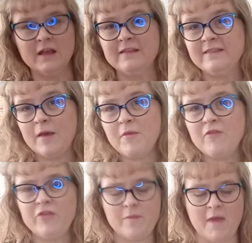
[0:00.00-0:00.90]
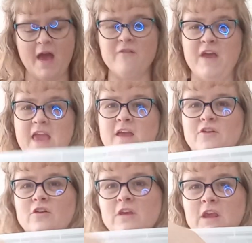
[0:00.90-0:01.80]
Some of them have a
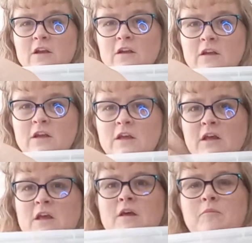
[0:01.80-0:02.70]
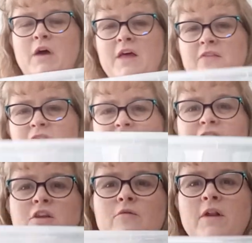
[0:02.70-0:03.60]
handle here. But
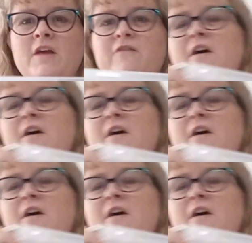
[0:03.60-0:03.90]
this new one I